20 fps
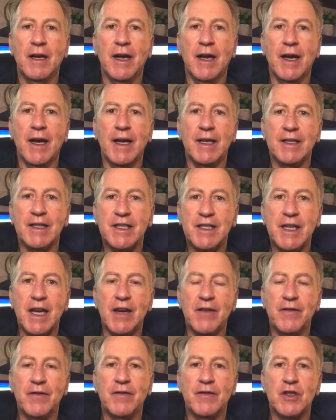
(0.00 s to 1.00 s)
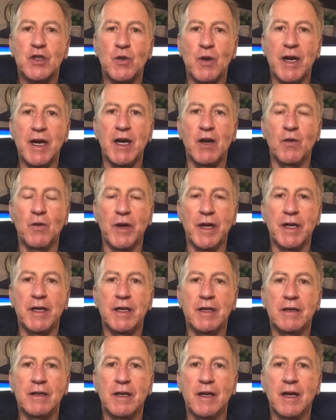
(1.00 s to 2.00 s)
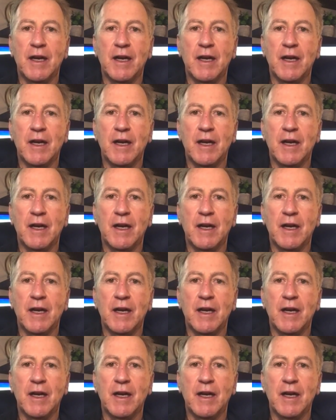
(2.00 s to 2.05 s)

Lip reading: and safe trading week.